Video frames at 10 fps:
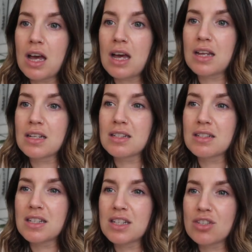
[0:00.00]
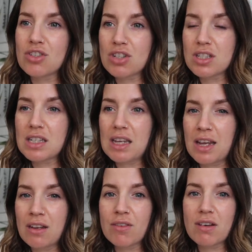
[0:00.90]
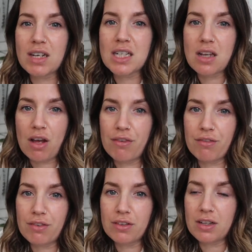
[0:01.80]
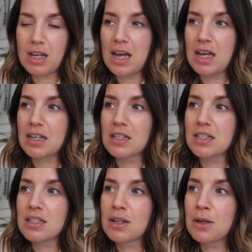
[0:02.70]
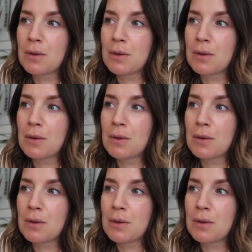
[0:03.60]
and it's just getting very tough. And